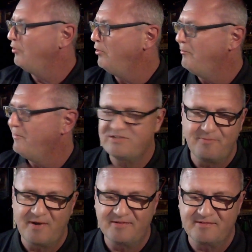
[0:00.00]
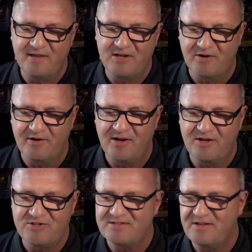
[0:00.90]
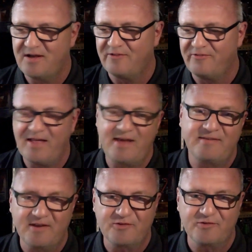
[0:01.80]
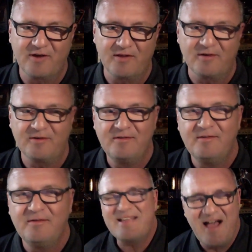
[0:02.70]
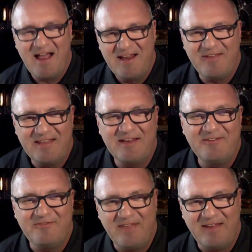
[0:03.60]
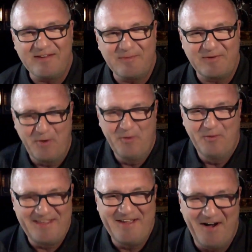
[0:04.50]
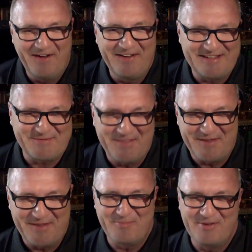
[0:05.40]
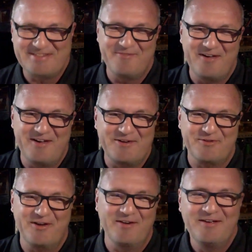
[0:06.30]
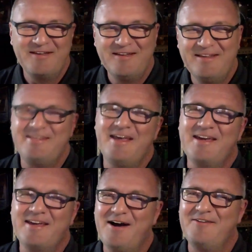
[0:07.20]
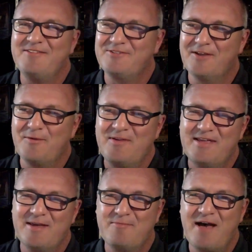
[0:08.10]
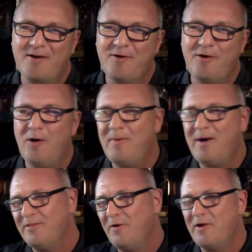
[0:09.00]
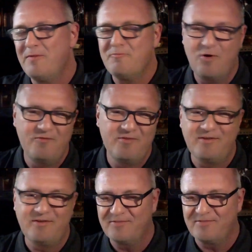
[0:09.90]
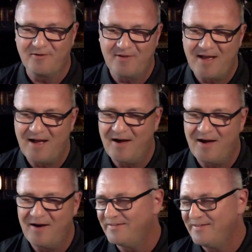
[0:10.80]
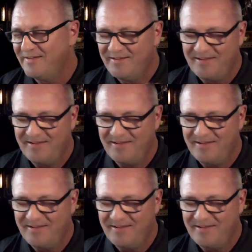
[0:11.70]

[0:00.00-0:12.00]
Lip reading: put a whole bunch of my stationary engines on a flat deck trailer. It's kind of inconvenient, to be totally honest with you, to put stuff on a trailer, take it off the trailer when you get back home, unload it, move the darn thing around. And